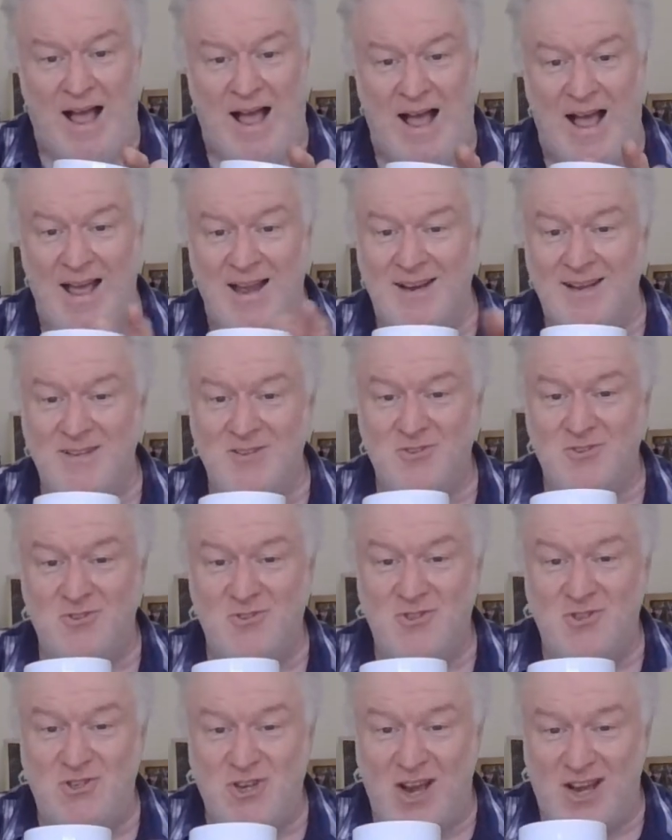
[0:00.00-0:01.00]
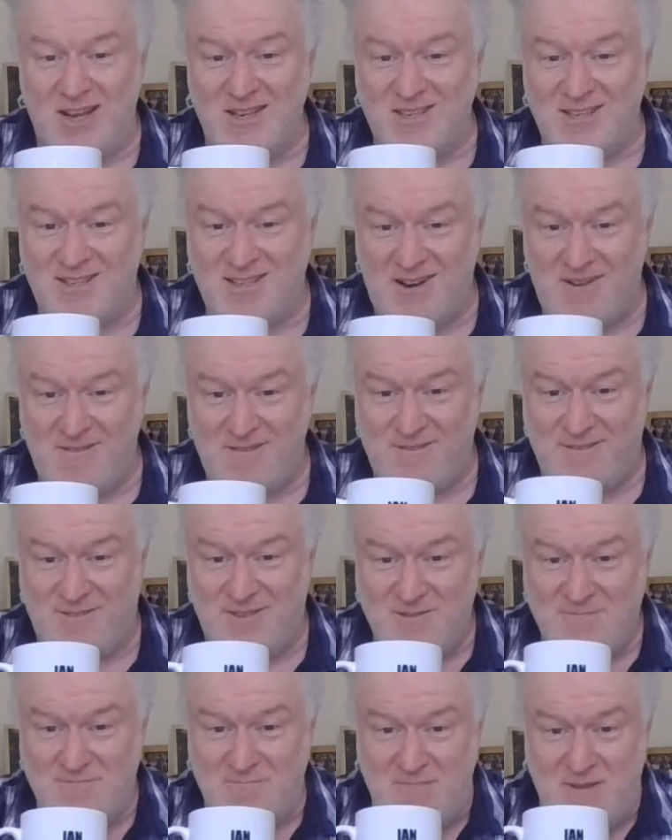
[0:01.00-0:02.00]
and it's just
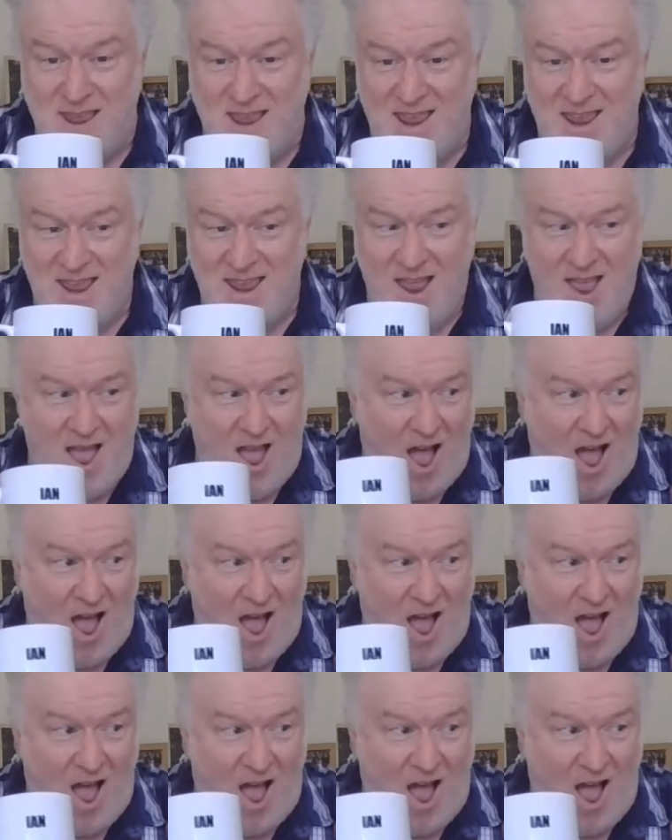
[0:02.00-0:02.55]
for me.